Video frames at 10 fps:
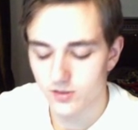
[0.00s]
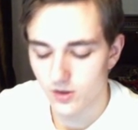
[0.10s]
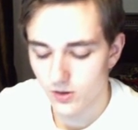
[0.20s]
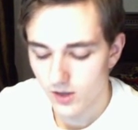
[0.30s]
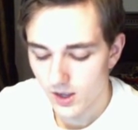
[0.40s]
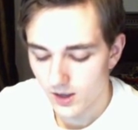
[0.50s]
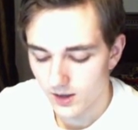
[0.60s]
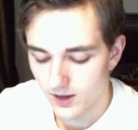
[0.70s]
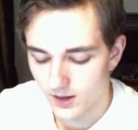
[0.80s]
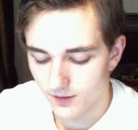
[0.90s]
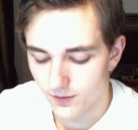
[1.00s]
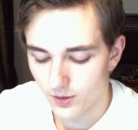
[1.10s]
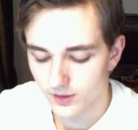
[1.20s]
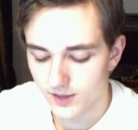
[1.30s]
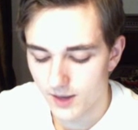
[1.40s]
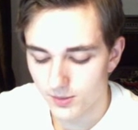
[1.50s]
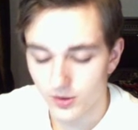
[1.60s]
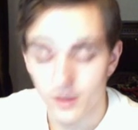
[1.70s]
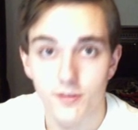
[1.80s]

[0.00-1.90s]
So, for example,